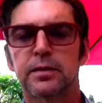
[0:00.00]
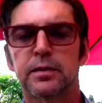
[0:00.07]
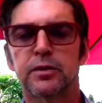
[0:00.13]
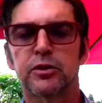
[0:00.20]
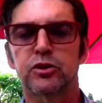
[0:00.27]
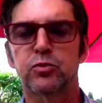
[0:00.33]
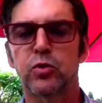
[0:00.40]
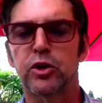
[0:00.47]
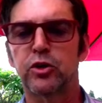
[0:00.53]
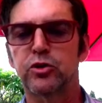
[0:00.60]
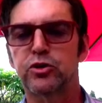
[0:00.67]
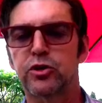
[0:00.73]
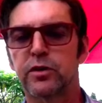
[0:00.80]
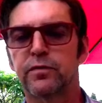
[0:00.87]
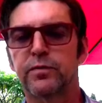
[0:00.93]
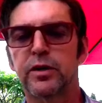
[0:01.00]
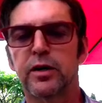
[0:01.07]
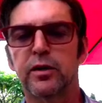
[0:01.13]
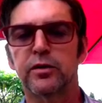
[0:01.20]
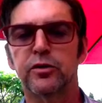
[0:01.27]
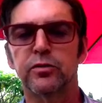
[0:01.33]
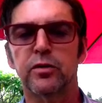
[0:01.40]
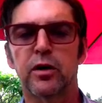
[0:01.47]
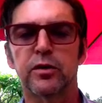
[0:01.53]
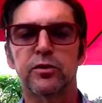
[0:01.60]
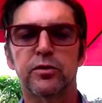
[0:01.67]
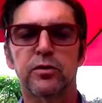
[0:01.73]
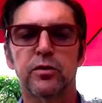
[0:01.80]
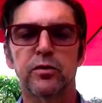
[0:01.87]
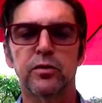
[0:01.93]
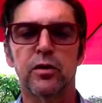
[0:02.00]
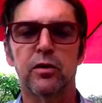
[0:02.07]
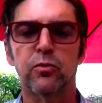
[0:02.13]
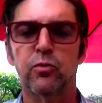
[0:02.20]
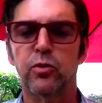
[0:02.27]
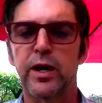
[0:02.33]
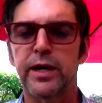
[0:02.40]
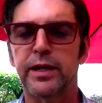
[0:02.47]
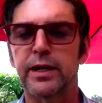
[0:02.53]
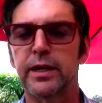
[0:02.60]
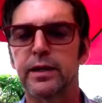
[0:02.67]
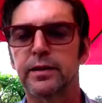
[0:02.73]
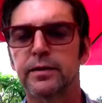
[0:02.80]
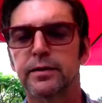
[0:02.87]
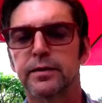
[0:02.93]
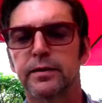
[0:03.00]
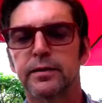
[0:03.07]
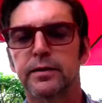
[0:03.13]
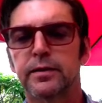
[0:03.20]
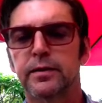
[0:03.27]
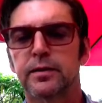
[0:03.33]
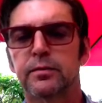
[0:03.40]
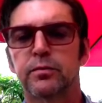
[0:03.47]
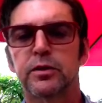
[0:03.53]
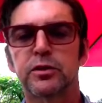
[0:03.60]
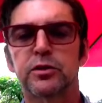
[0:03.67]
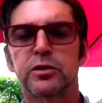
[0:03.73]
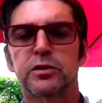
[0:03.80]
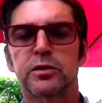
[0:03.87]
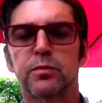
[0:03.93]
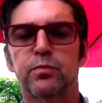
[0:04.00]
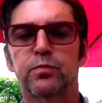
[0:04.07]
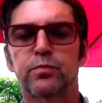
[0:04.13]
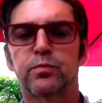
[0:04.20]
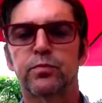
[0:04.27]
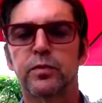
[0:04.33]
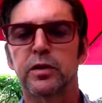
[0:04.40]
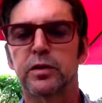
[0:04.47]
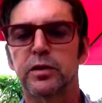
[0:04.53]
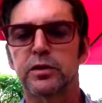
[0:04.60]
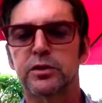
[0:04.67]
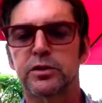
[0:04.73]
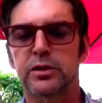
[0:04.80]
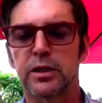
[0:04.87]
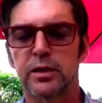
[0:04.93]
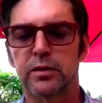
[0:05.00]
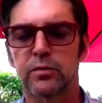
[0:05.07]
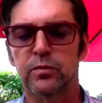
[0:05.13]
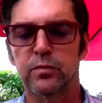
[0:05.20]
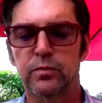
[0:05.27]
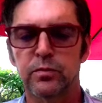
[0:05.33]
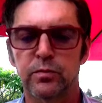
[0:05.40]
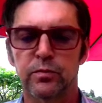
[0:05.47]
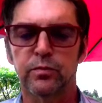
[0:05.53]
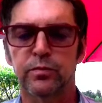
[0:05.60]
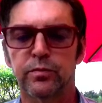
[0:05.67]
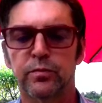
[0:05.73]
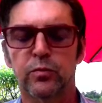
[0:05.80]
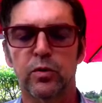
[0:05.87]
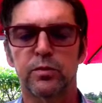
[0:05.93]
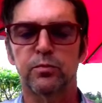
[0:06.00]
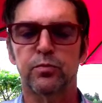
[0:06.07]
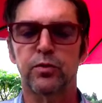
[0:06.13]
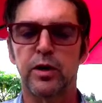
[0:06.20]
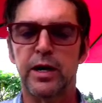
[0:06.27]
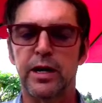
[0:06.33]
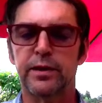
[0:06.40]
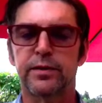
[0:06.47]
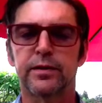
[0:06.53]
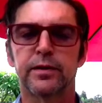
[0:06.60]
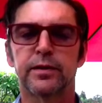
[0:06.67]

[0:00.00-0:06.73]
This is what you should have done on your own already. But just to, let's see. One breath.